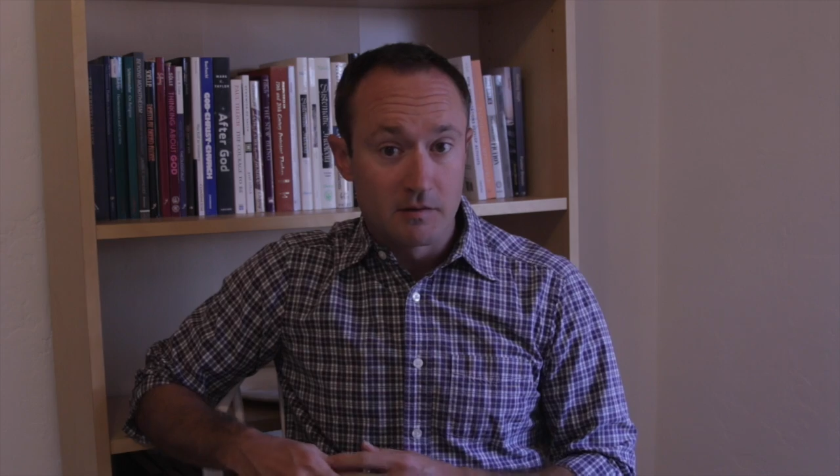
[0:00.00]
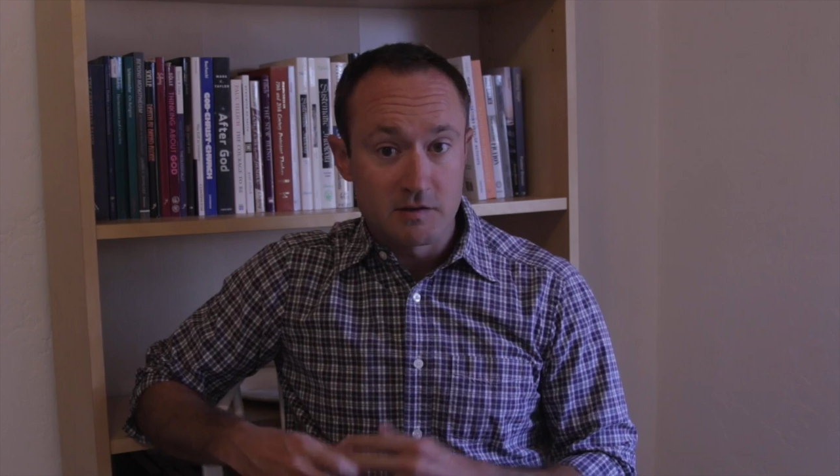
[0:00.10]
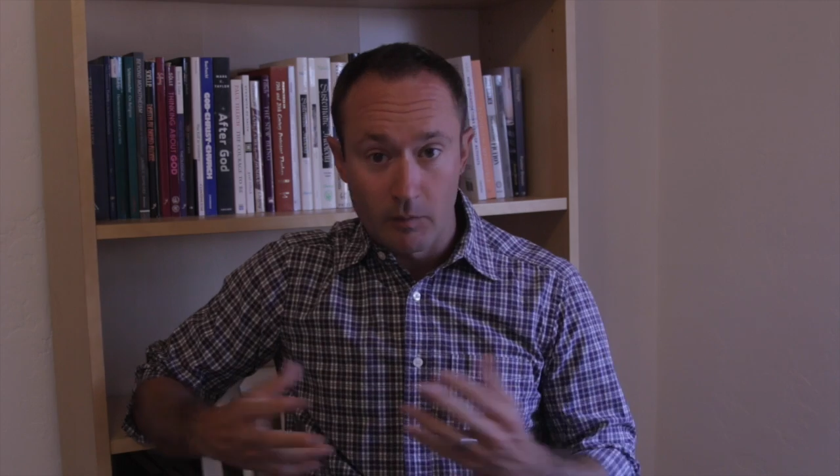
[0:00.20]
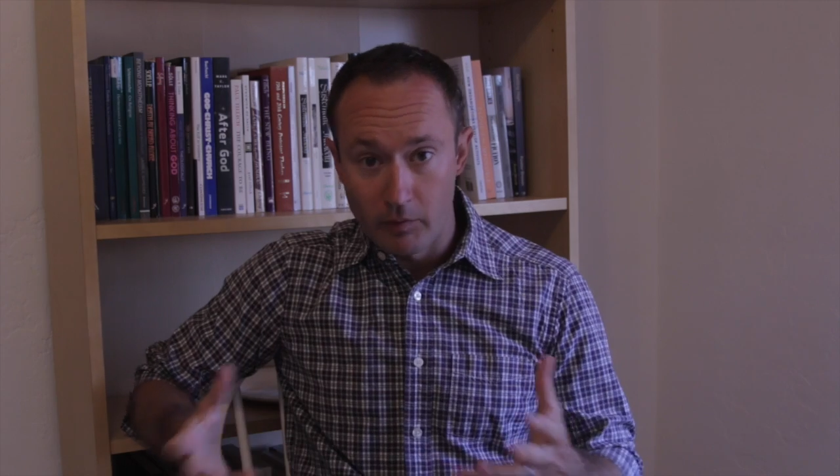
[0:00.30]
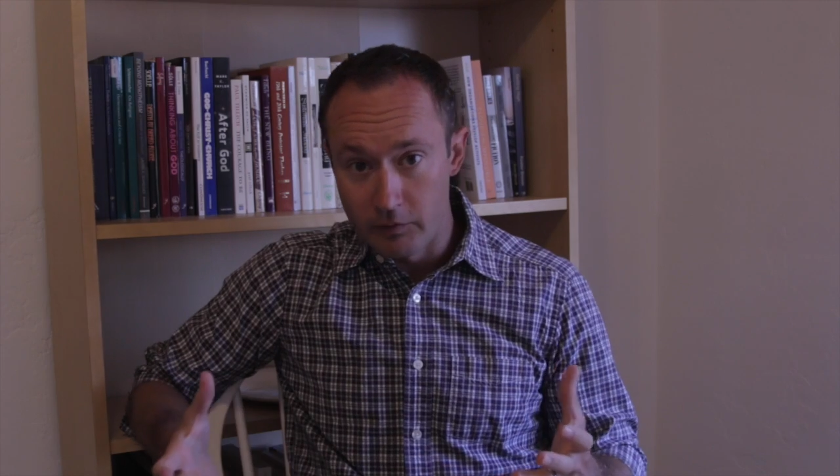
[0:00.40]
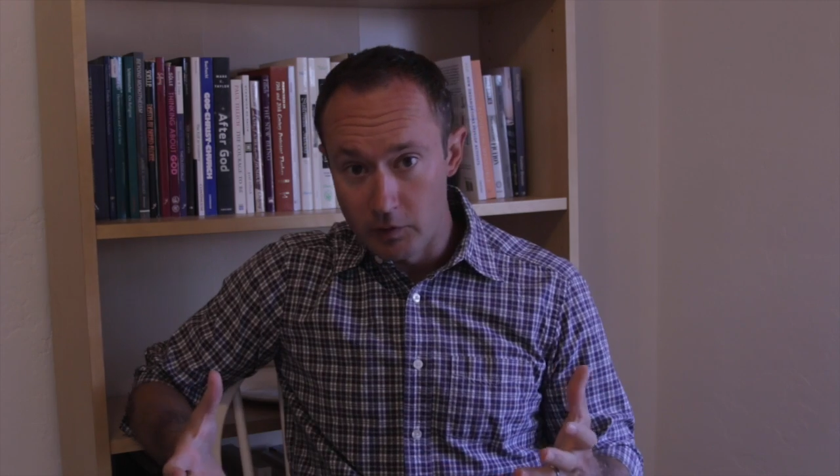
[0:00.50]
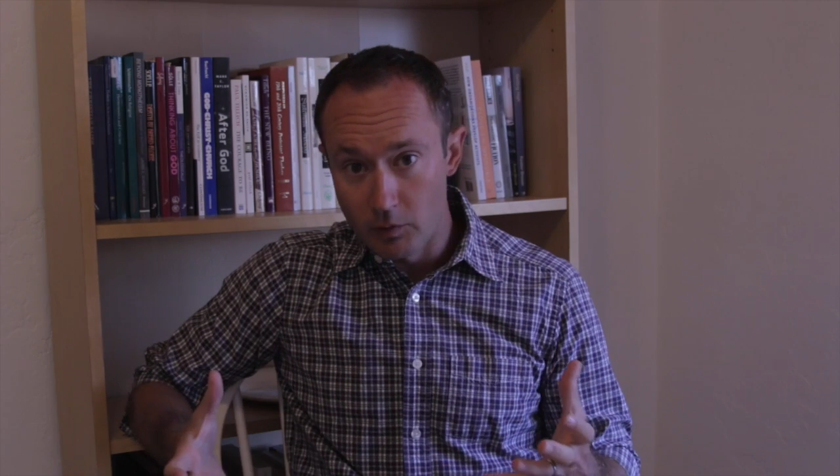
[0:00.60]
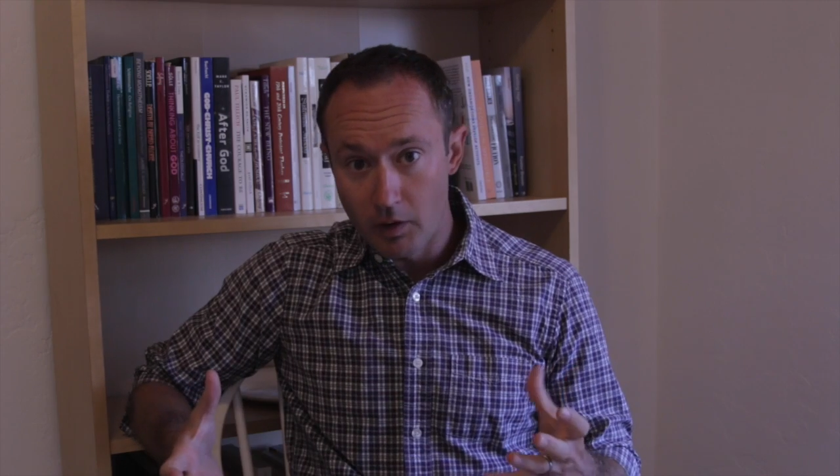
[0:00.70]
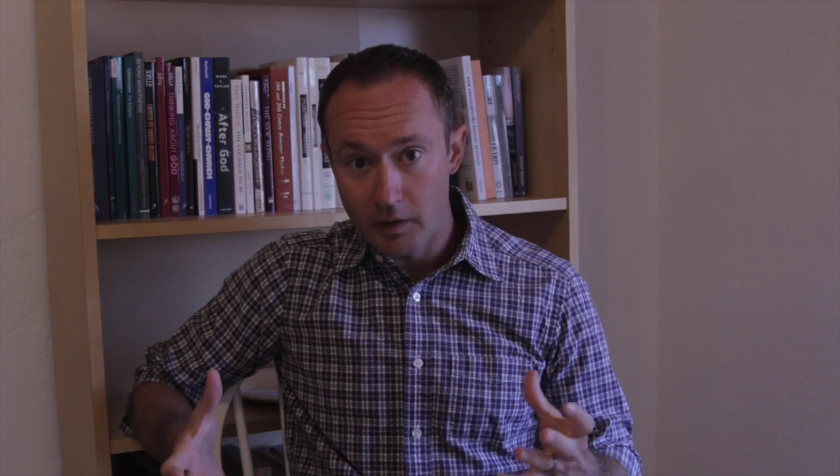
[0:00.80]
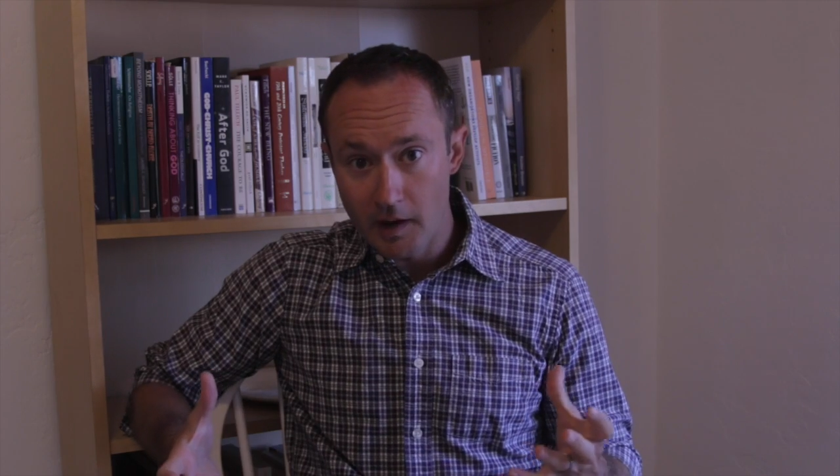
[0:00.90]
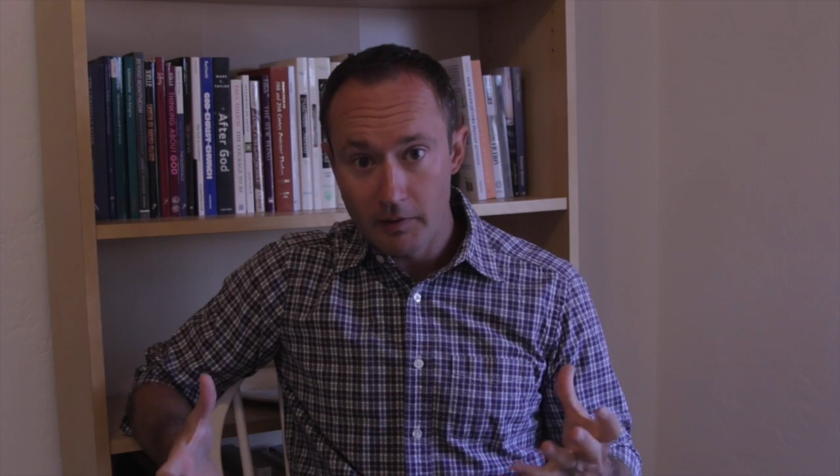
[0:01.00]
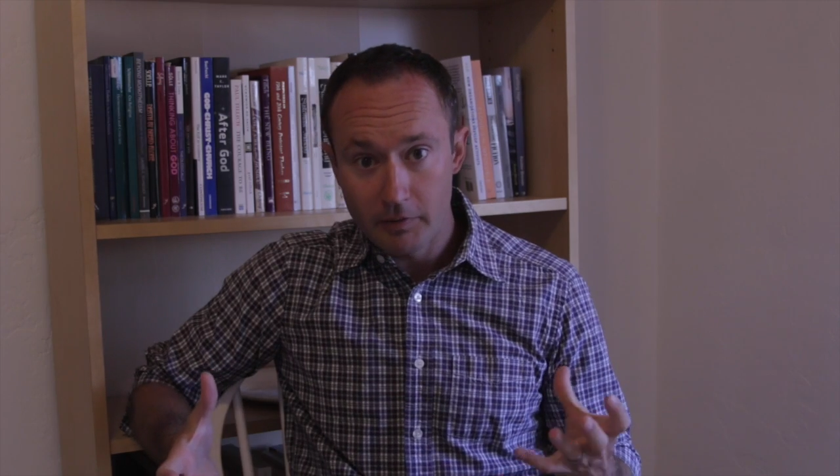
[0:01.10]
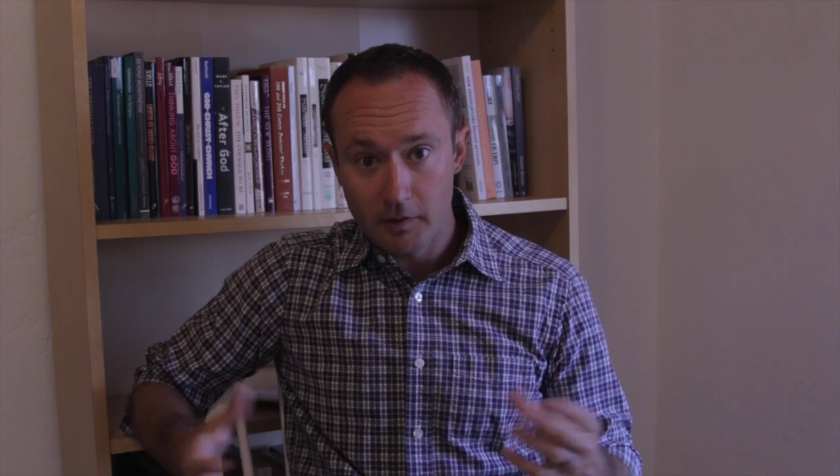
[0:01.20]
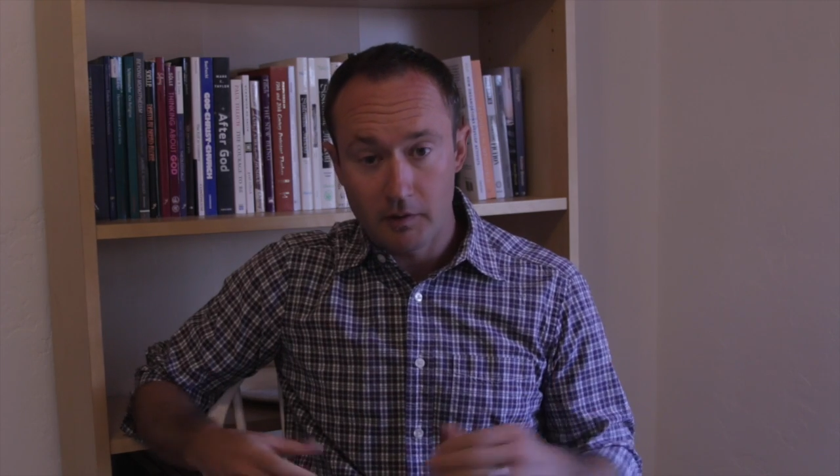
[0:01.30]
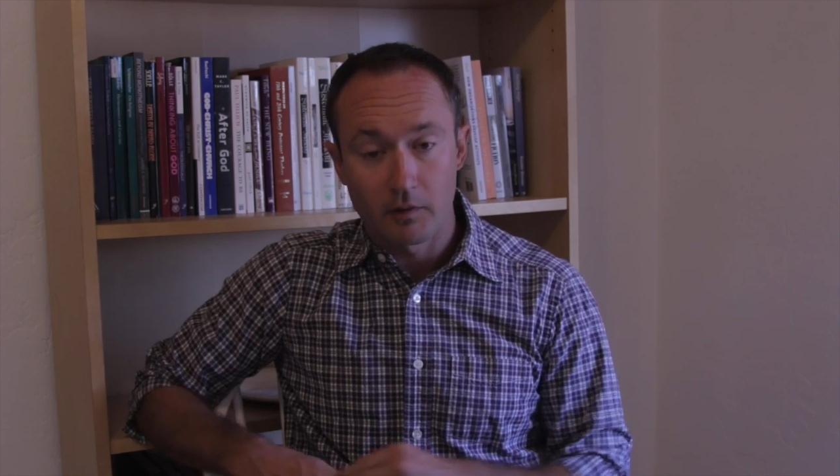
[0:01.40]
some of you are
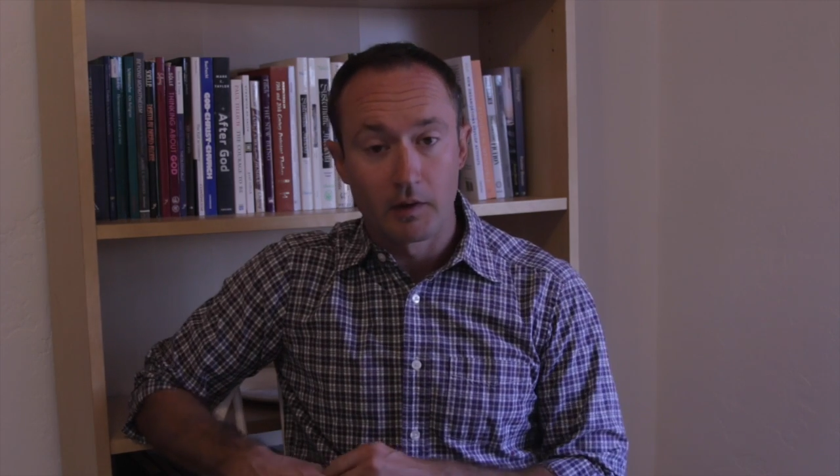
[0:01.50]
Catholic,